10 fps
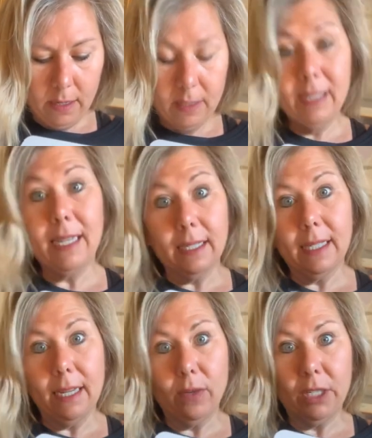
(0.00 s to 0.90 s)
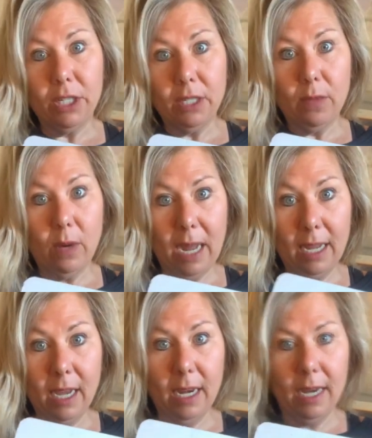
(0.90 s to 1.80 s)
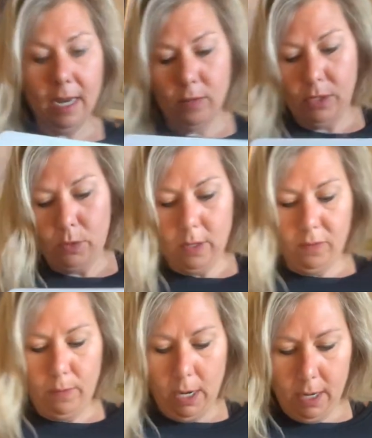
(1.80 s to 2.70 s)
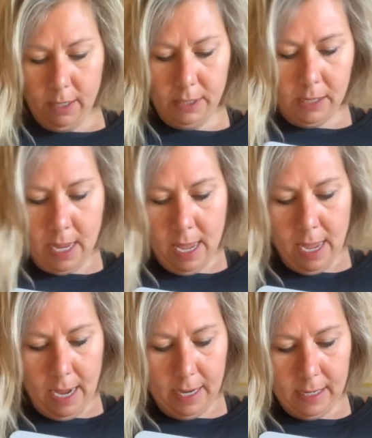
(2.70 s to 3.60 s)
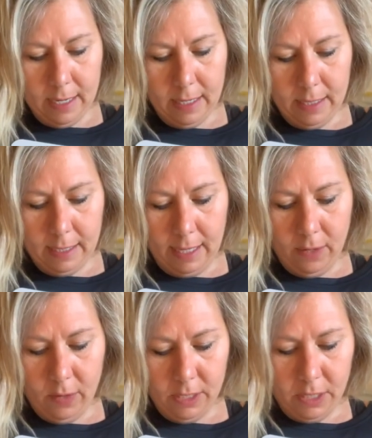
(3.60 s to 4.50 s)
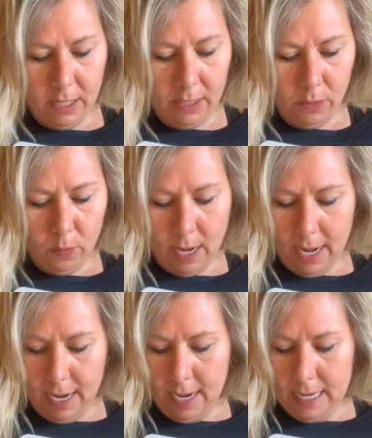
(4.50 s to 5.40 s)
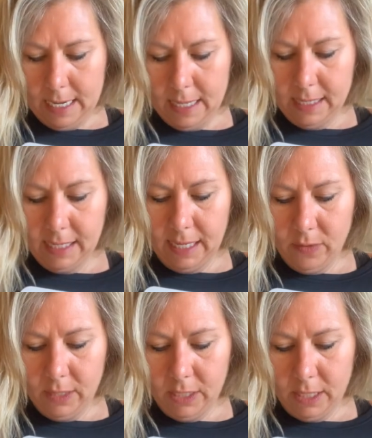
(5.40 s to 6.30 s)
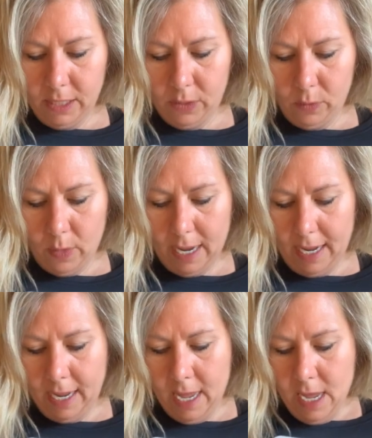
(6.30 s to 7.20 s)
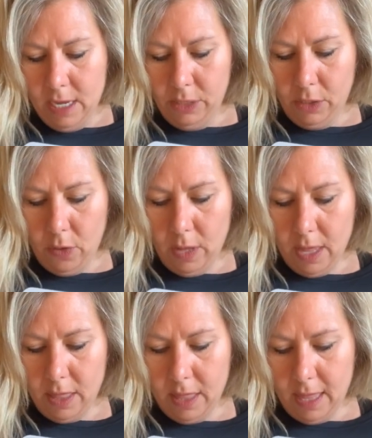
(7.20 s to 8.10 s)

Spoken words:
6 sandwiches, and when I cut it, it was 12 parts. I cut the sandwich this way. I cut the sandwich this way so that